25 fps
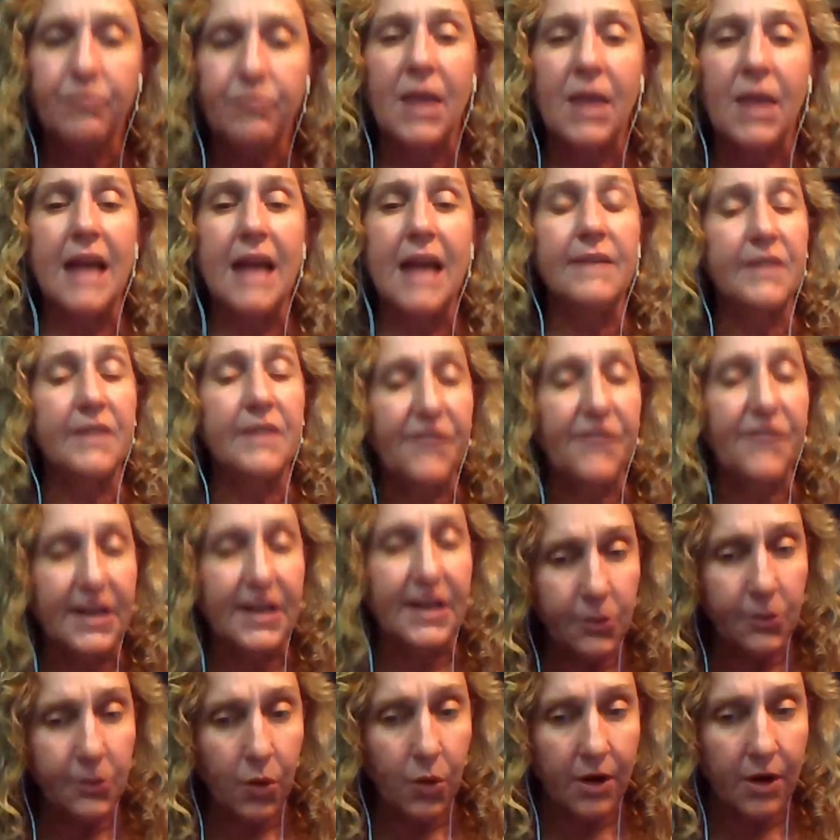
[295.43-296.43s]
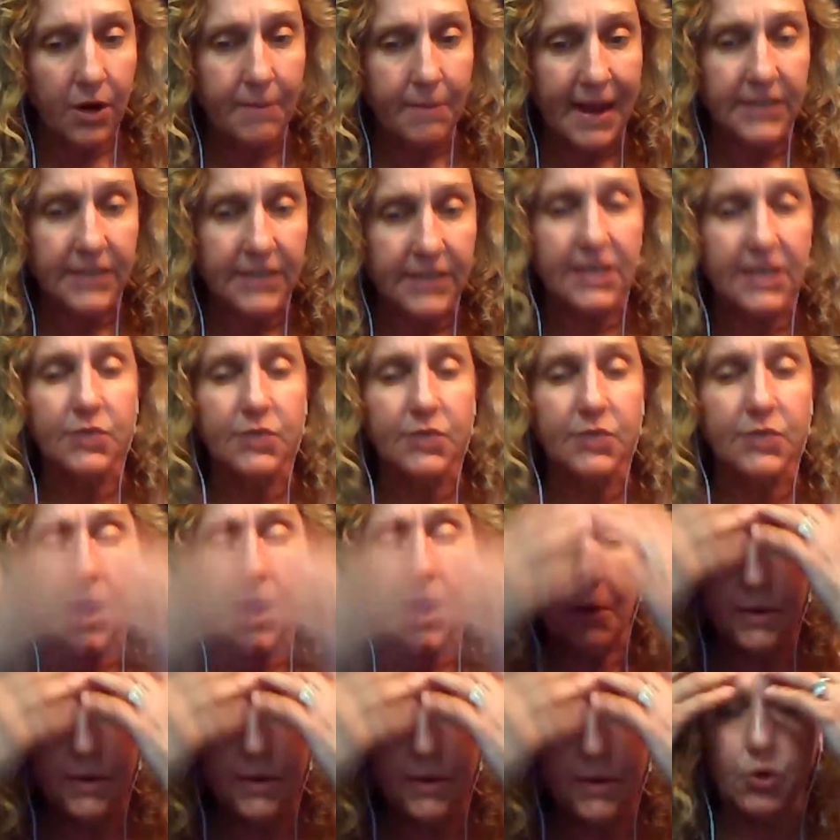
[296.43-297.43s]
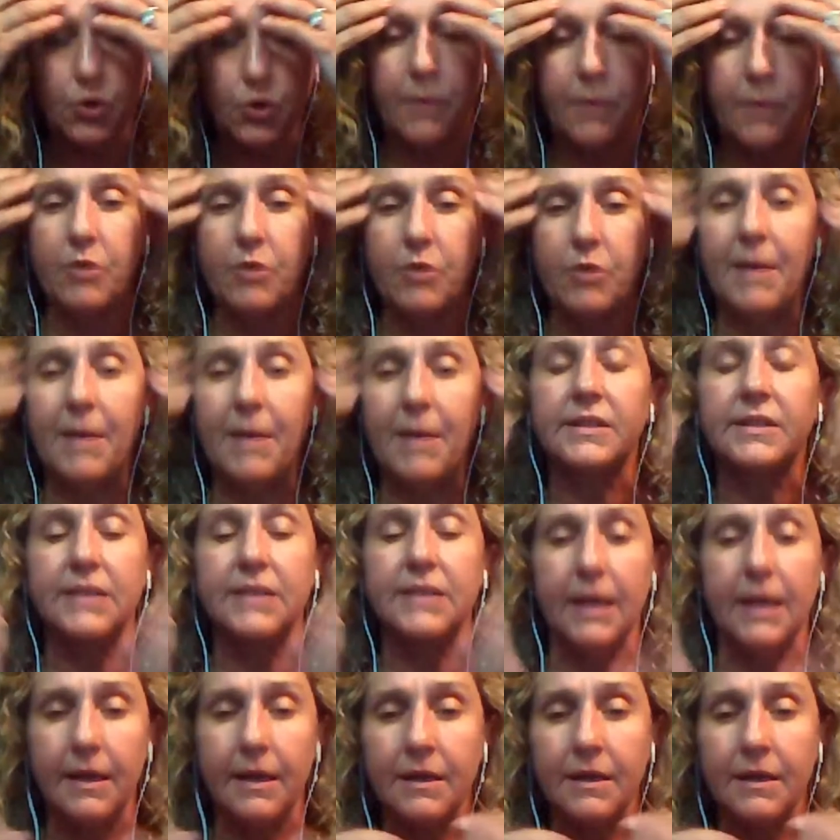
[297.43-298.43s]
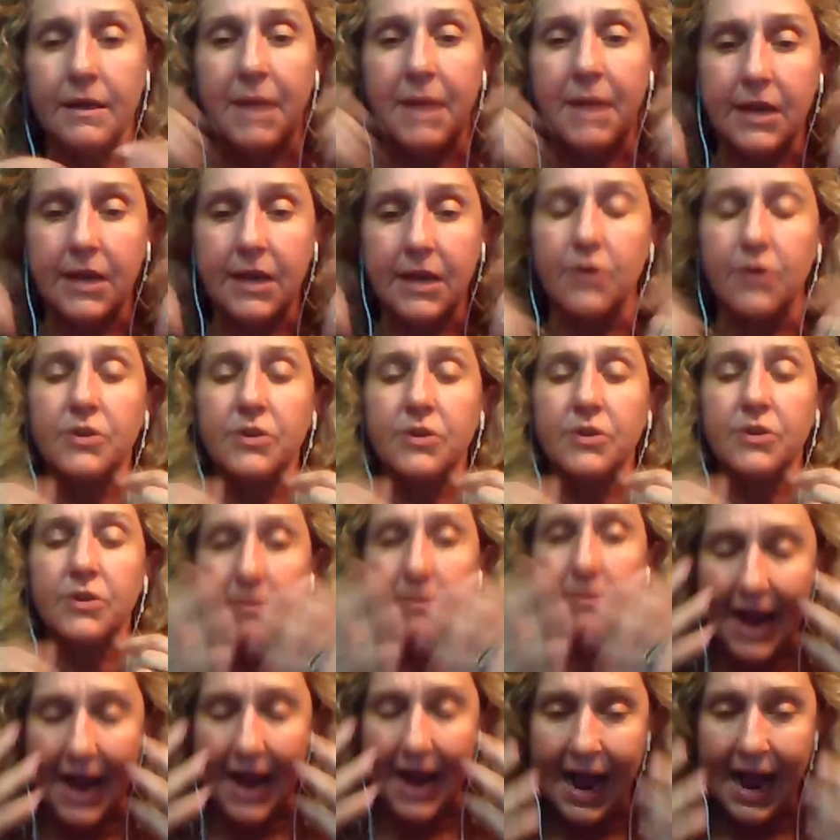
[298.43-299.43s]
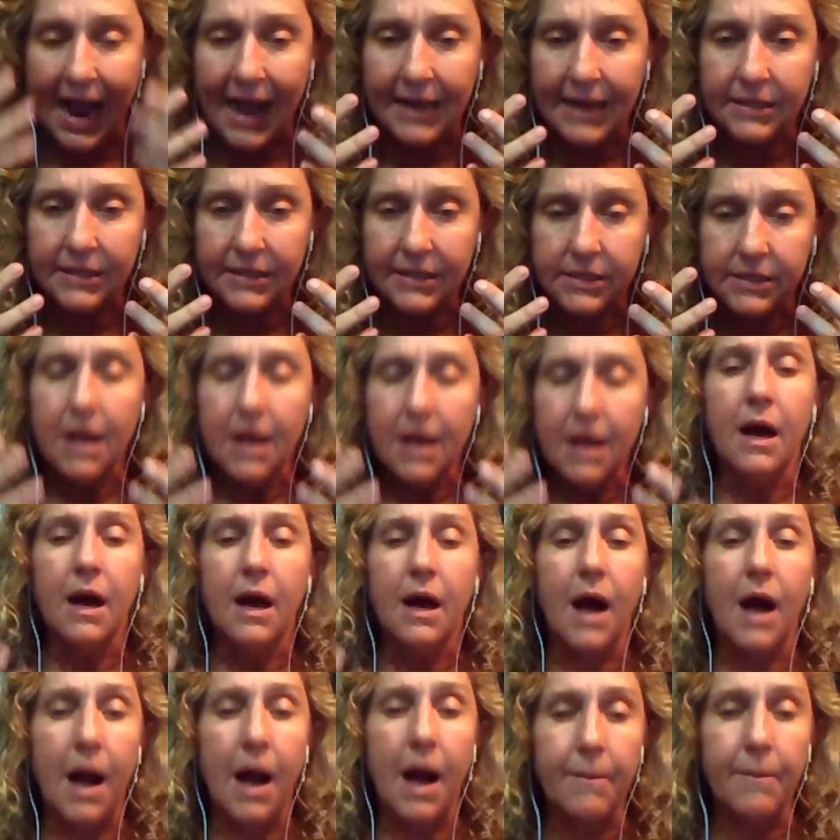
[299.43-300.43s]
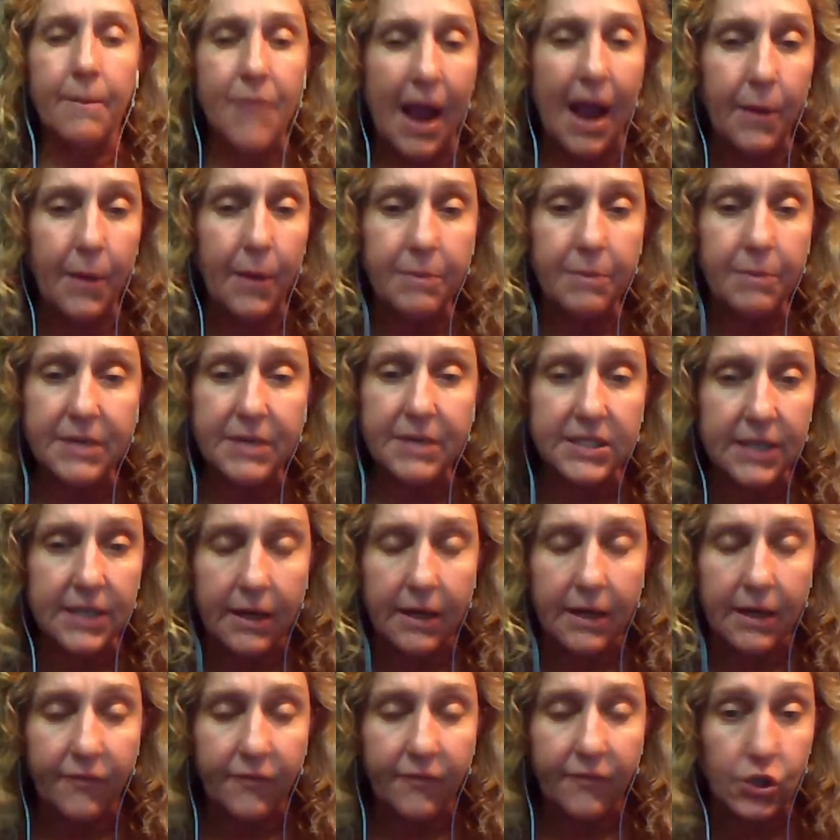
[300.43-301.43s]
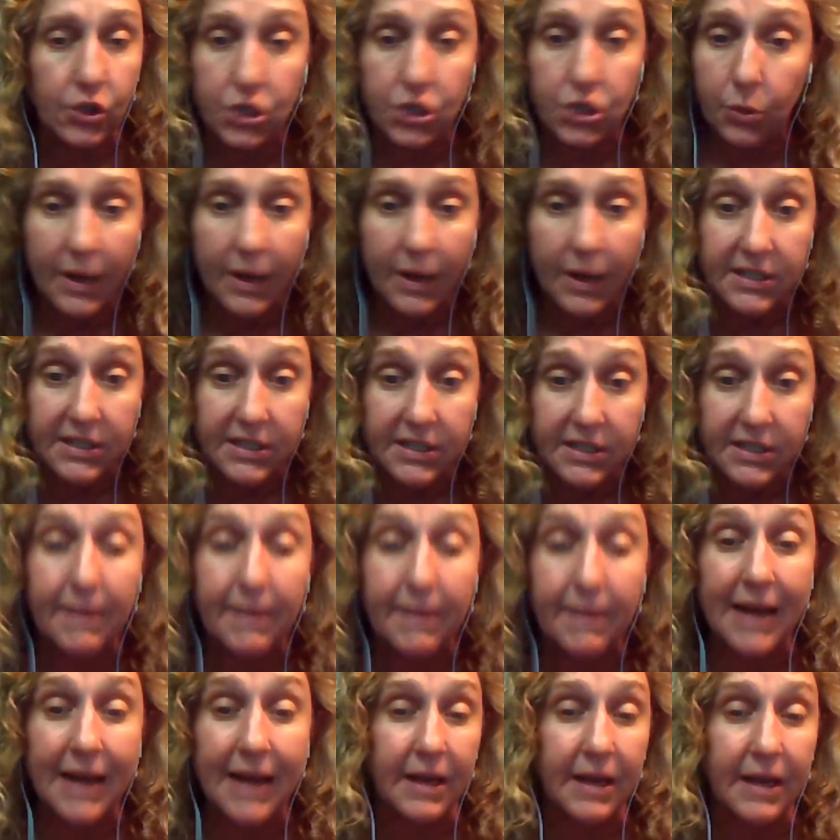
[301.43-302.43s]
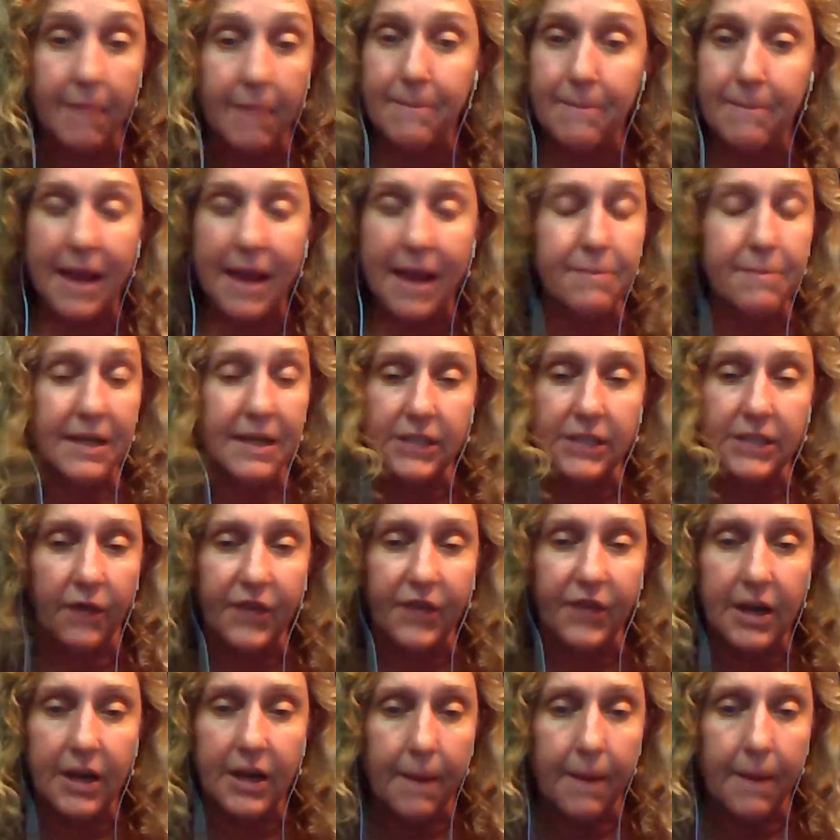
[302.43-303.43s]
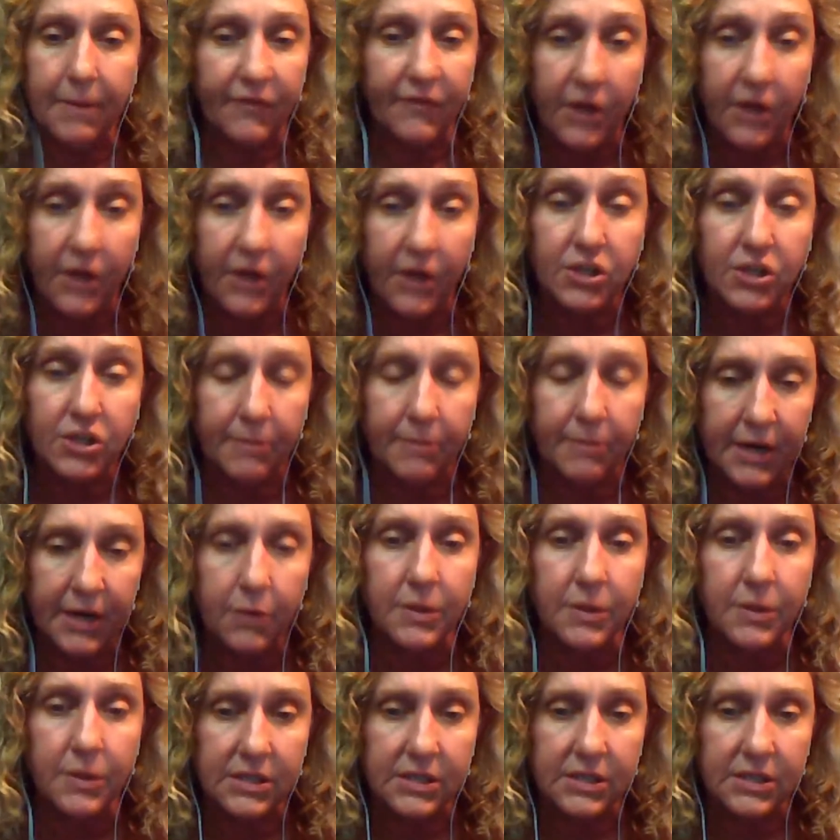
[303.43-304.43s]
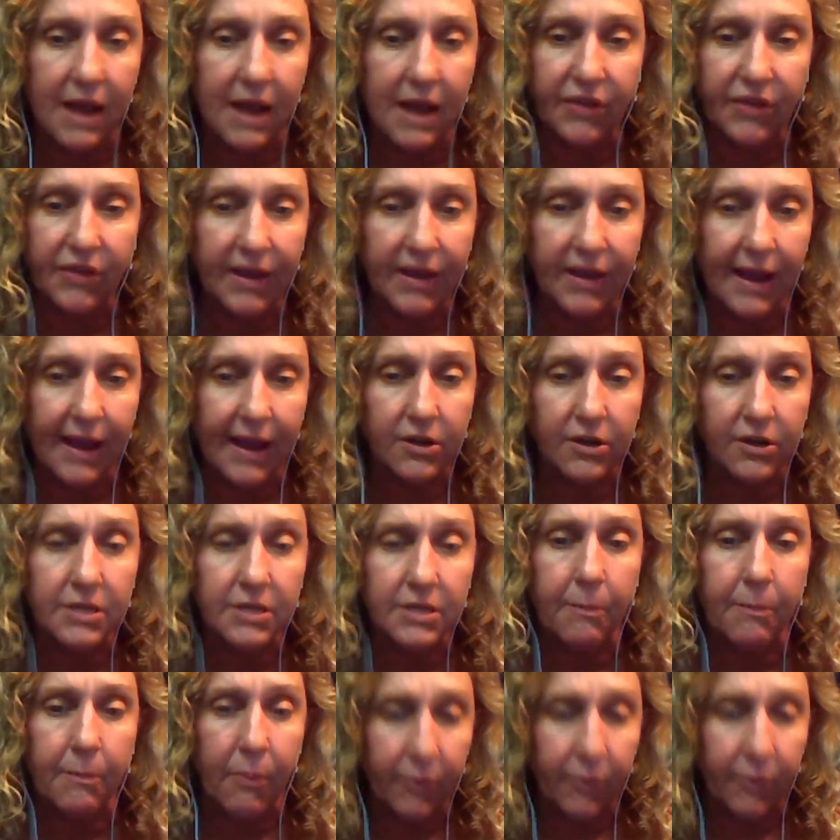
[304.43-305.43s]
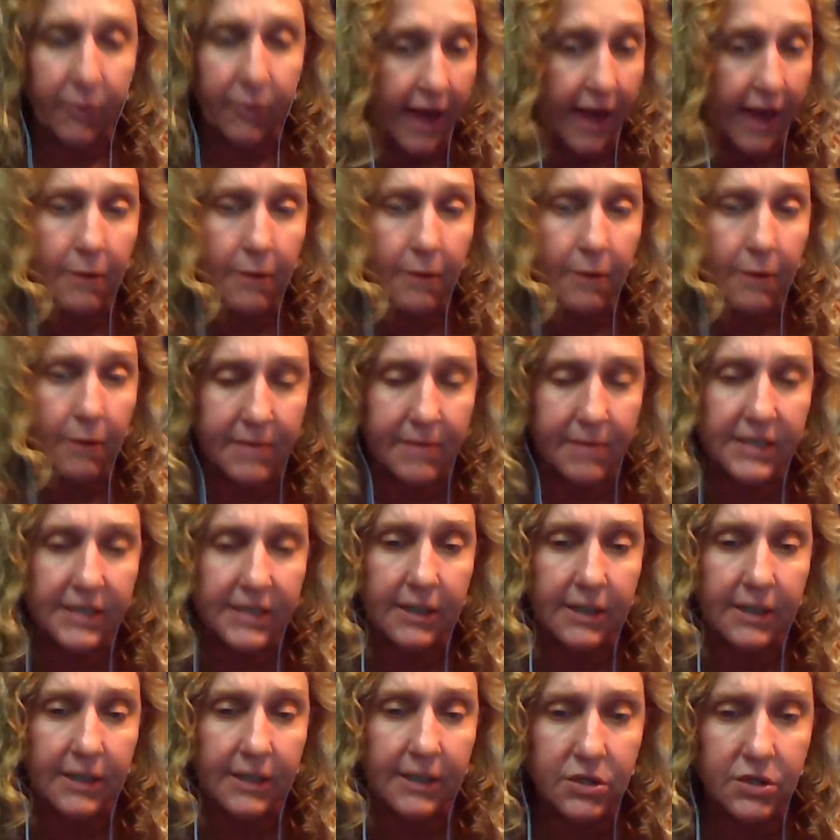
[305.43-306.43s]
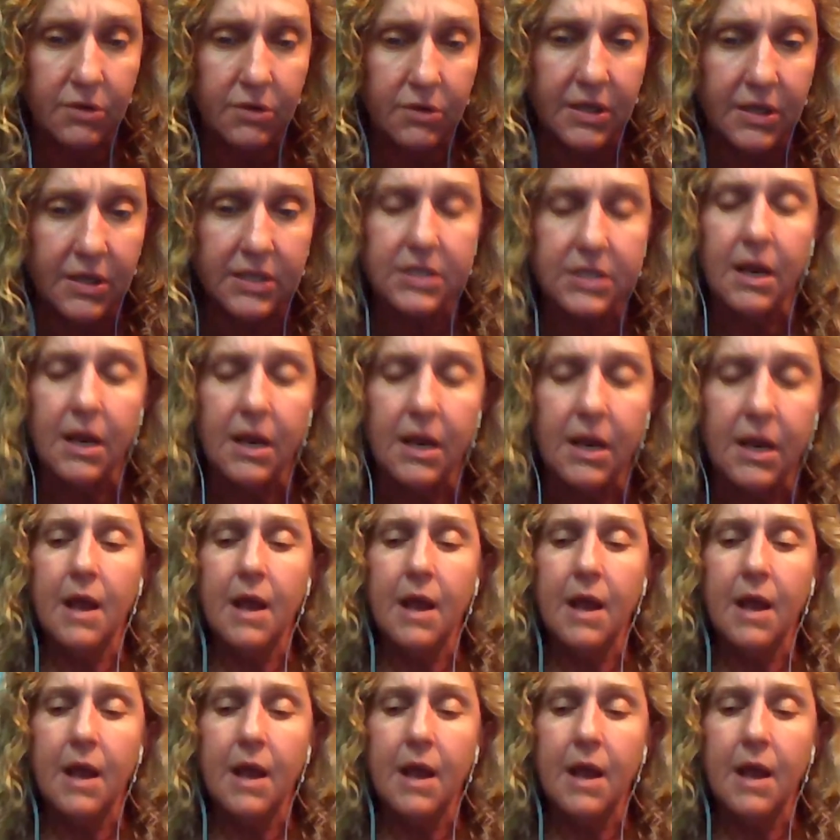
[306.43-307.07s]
And even if I did wear a mask, because what I would absorb through my skin and my ears and my eyes, I would be sick for 2 weeks. I I would make myself get up and function, but it was everything I could to cattle prod myself to do this.